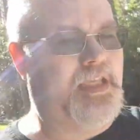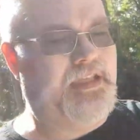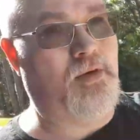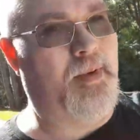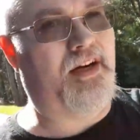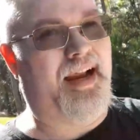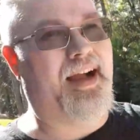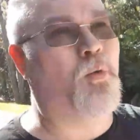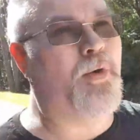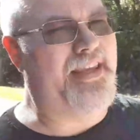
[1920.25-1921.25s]
no matter how
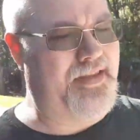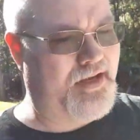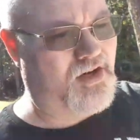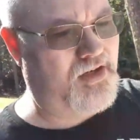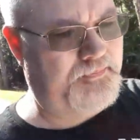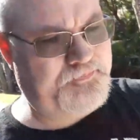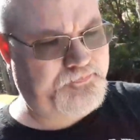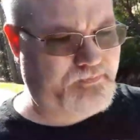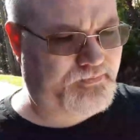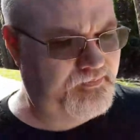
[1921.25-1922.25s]
weak they are,
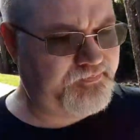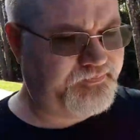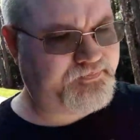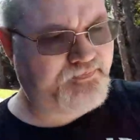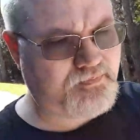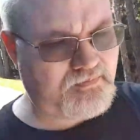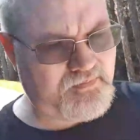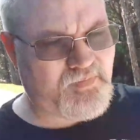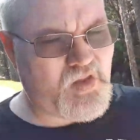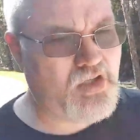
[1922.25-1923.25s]

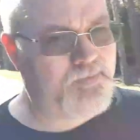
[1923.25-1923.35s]
are